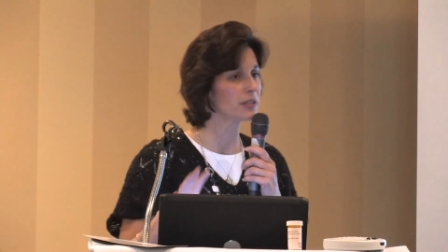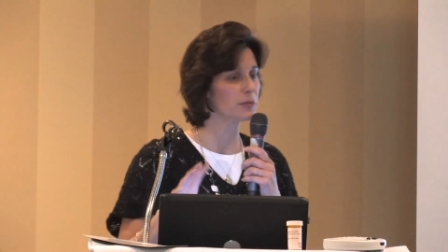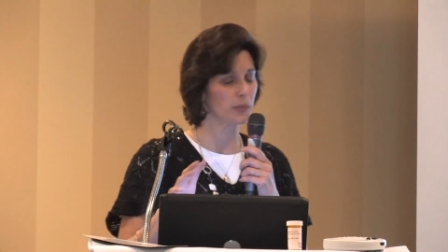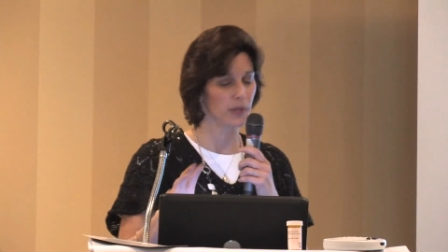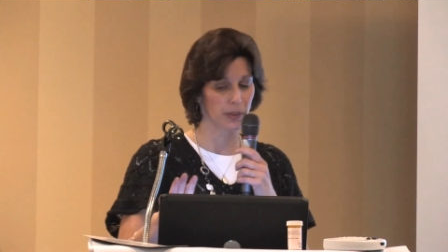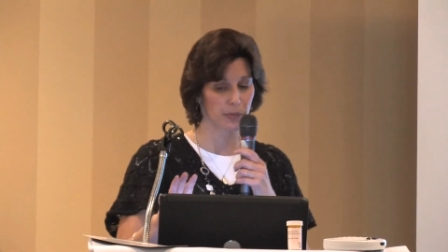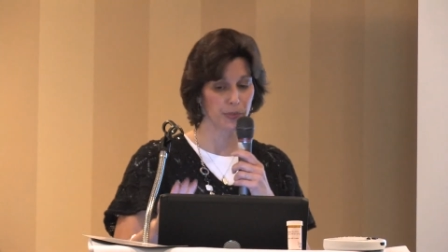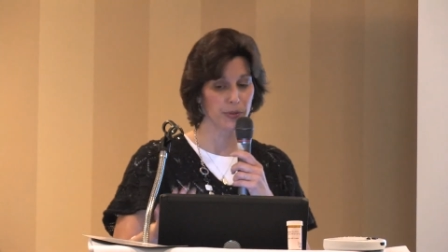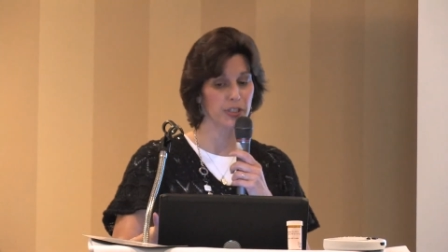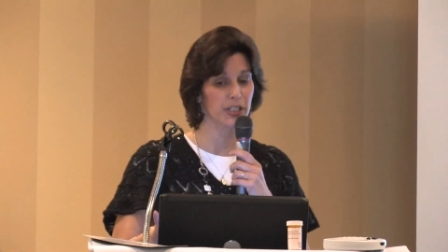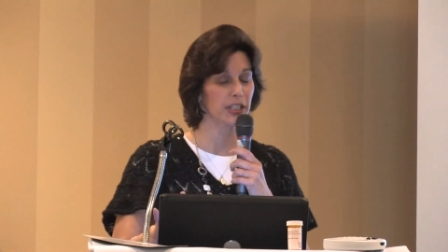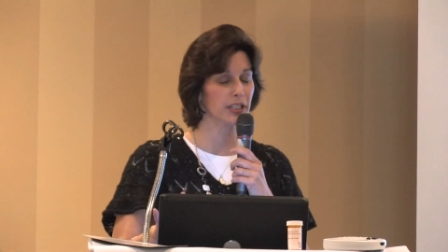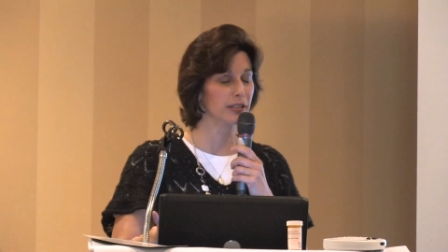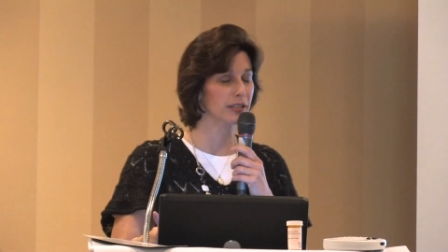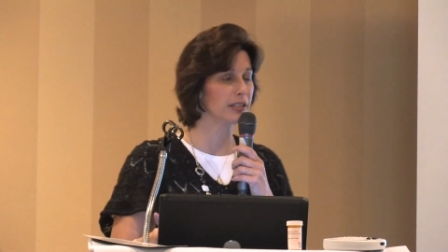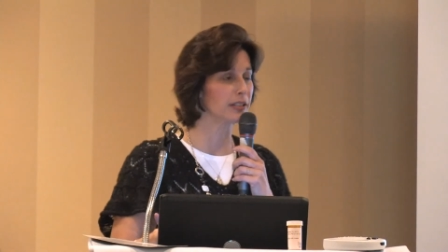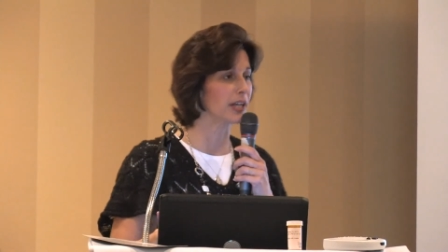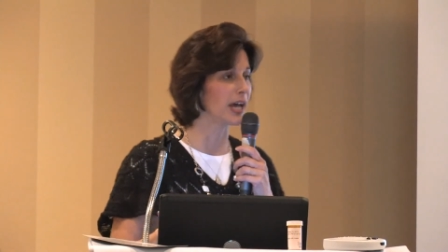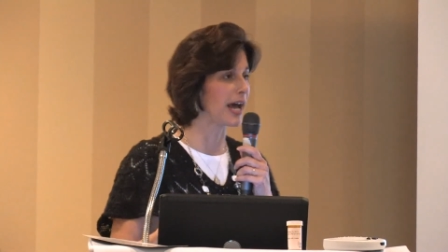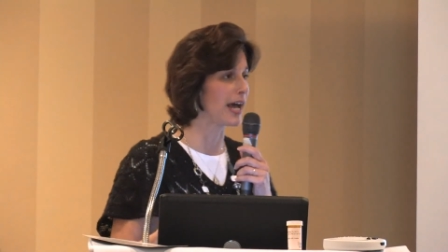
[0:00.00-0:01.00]

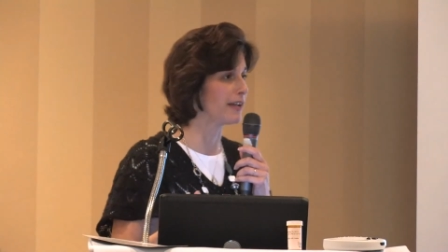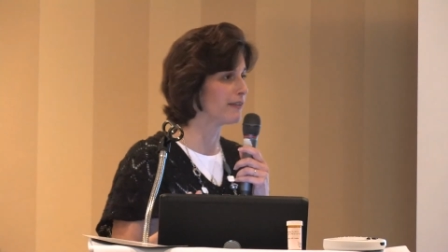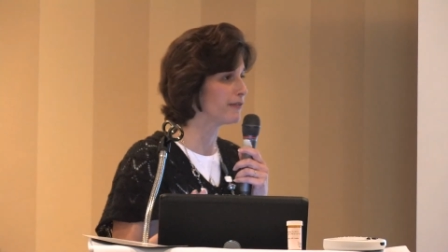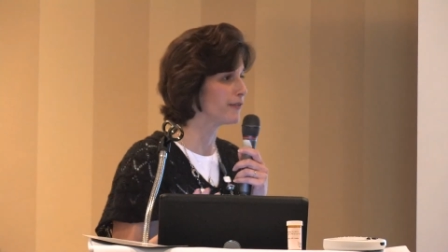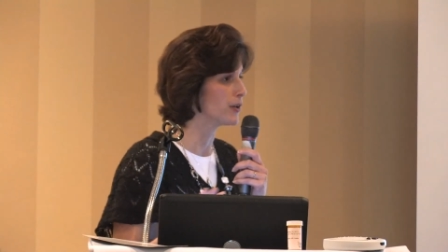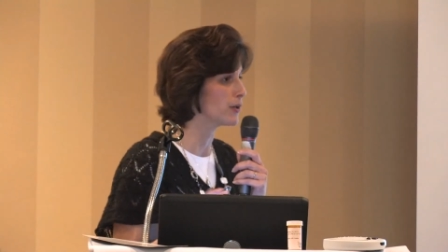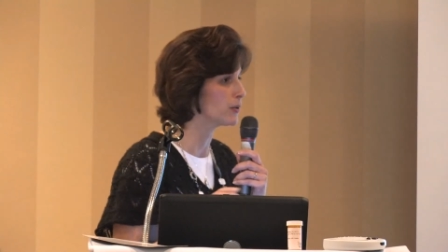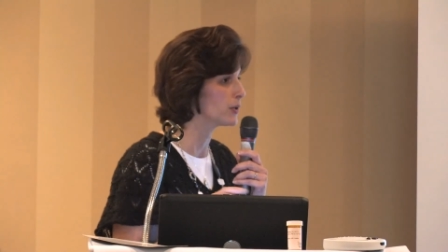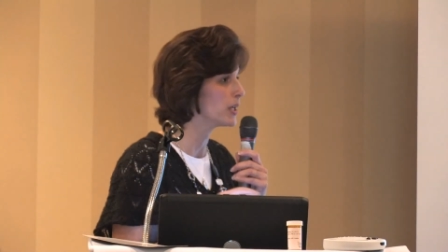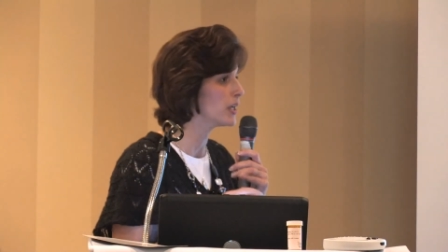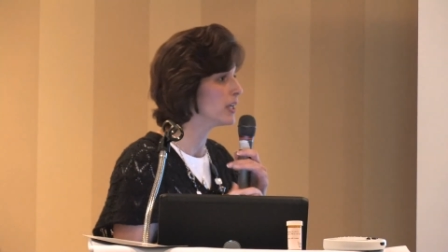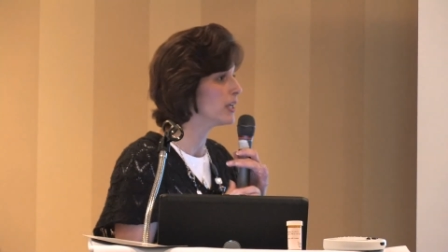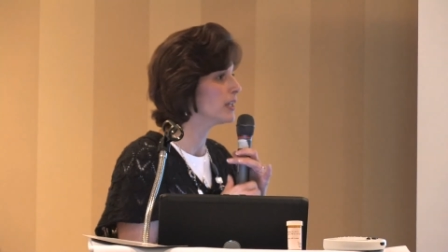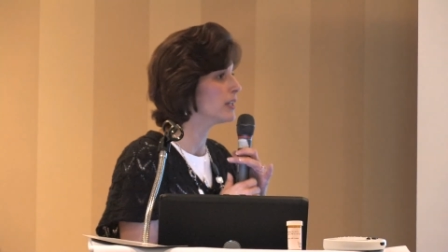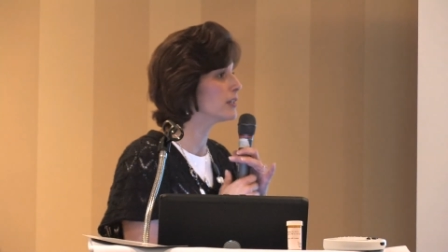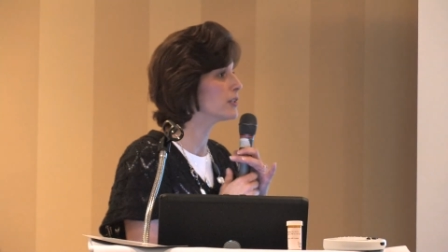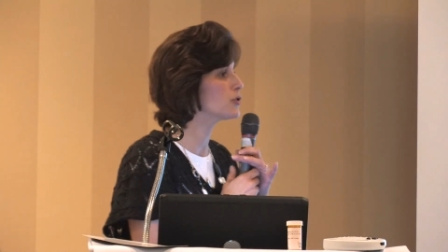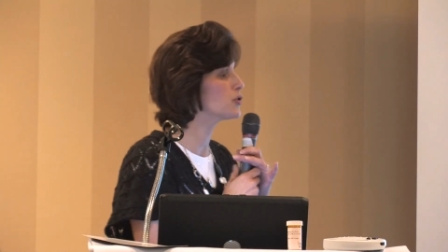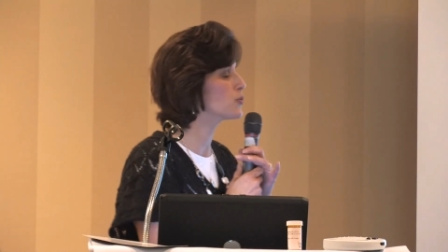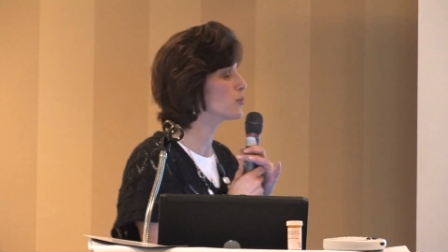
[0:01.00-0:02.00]
particularly the iPhone.
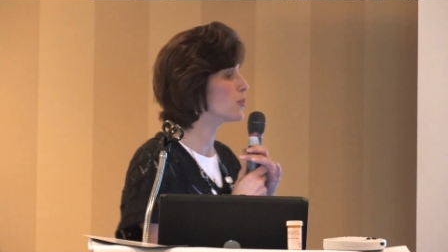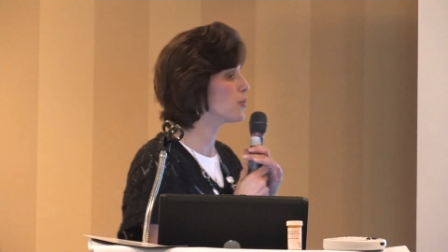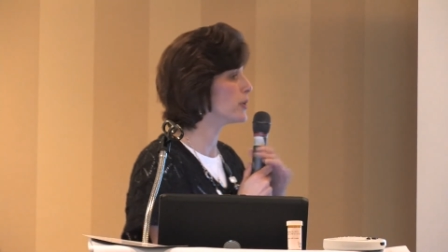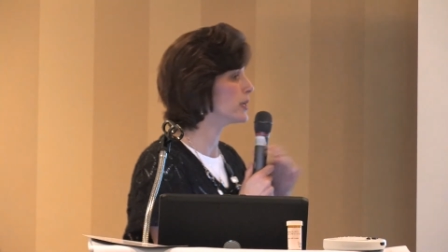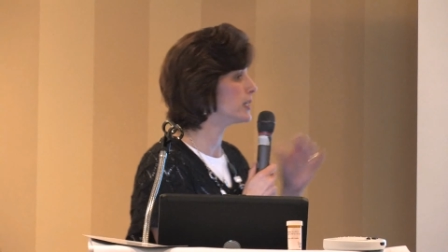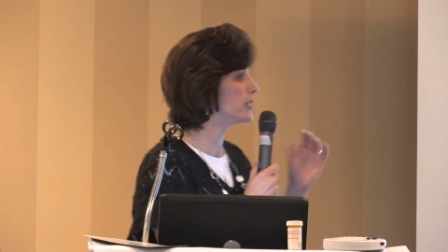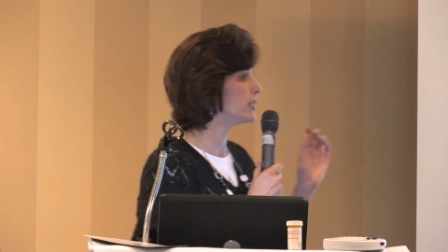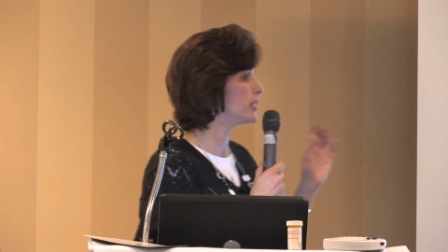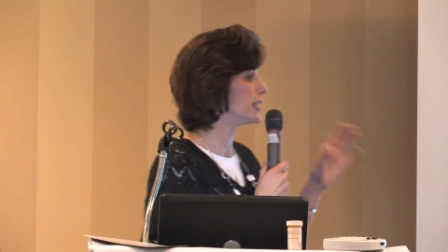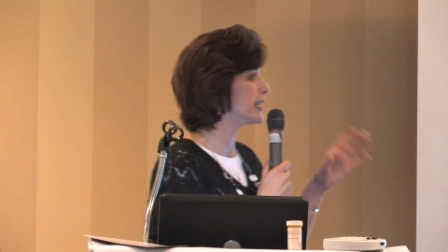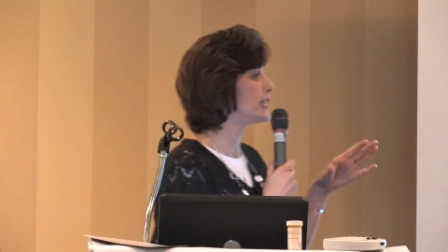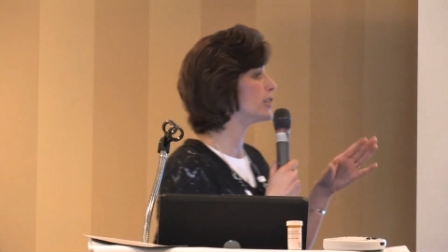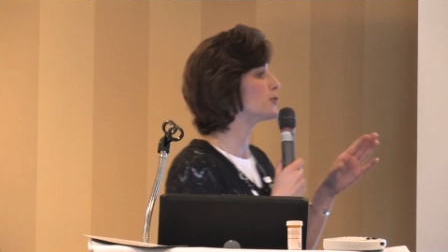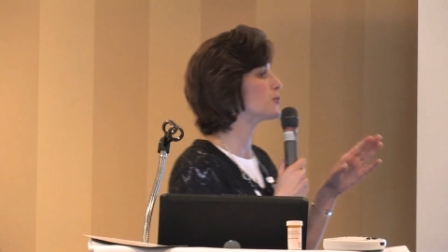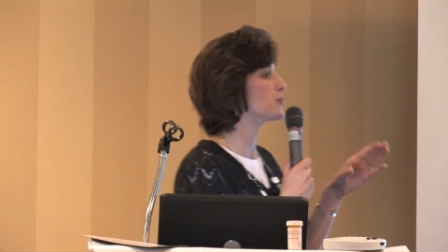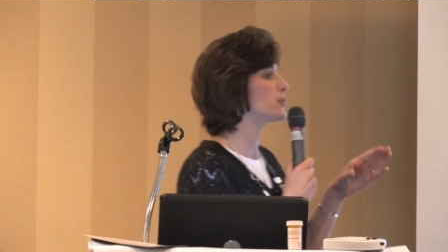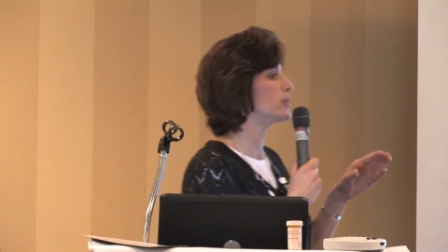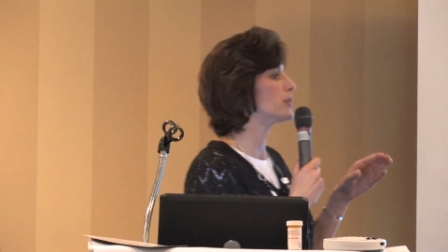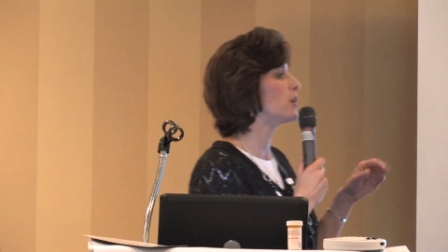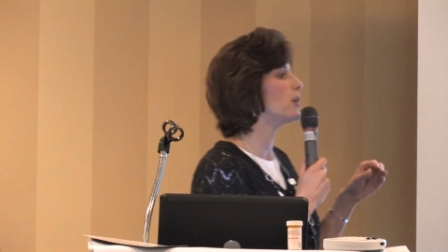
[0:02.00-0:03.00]
The Droid and the
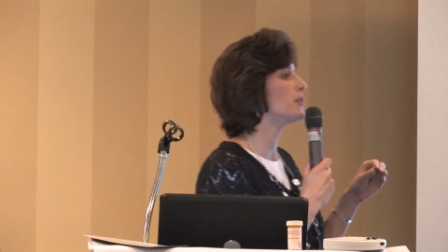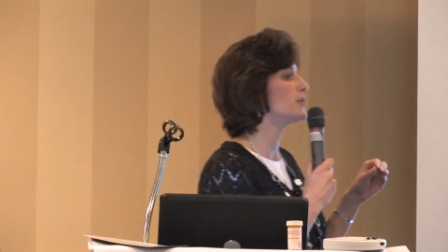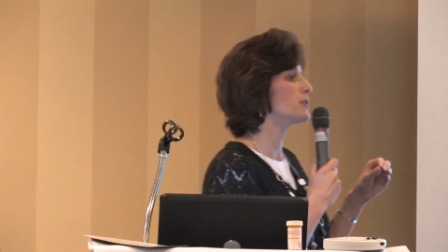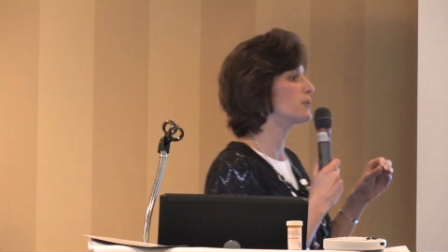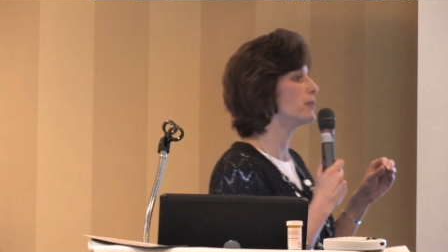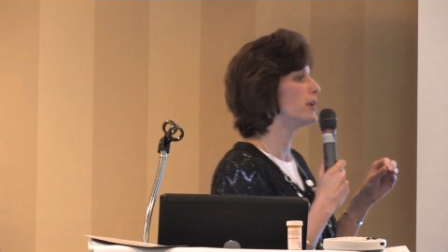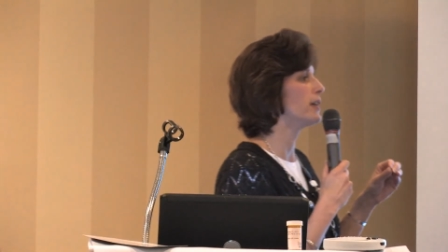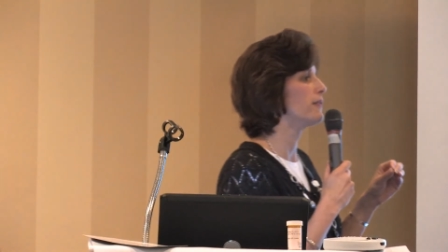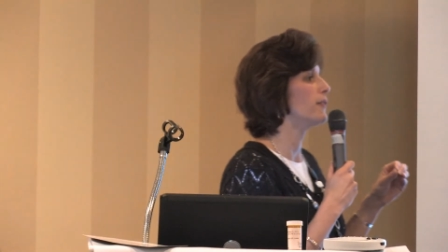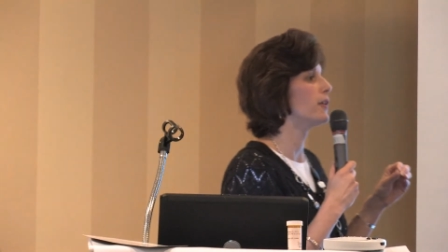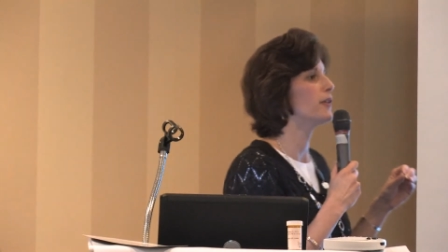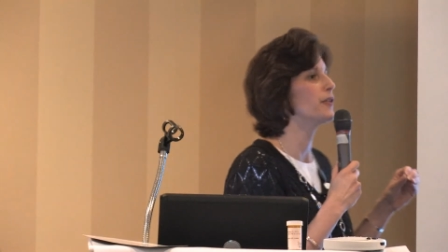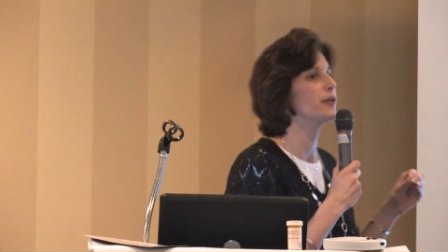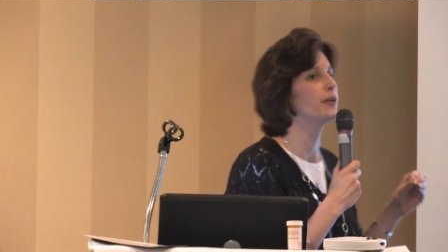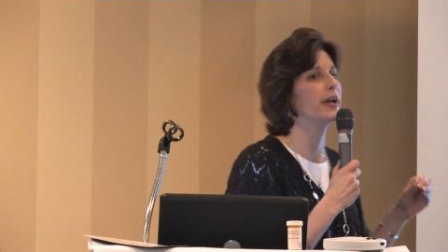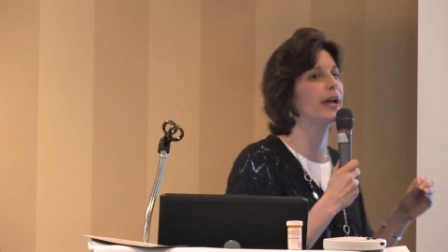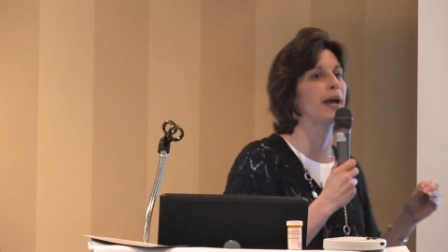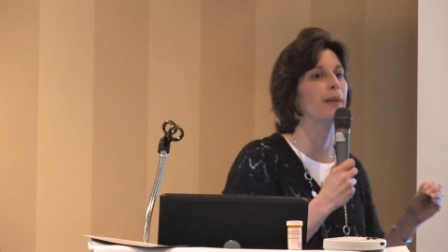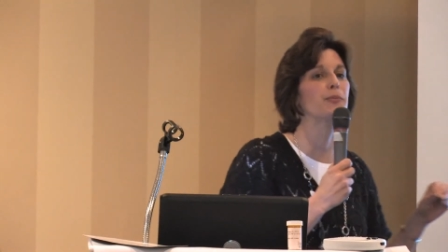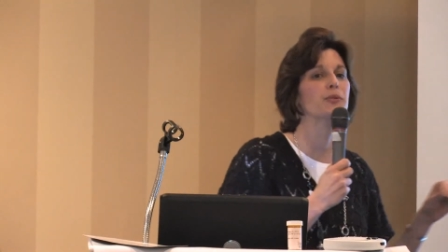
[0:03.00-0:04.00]
Android also have
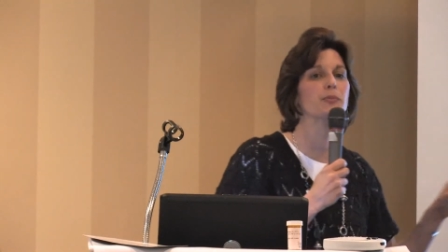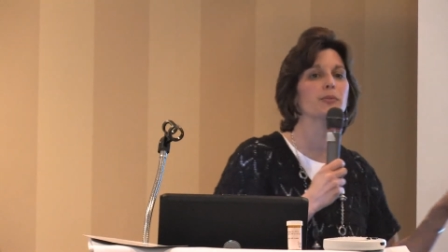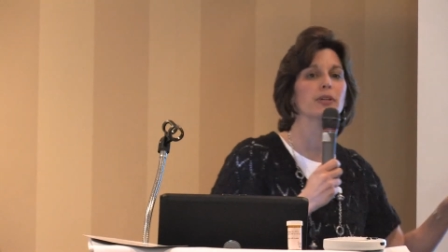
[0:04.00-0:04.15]
other apps,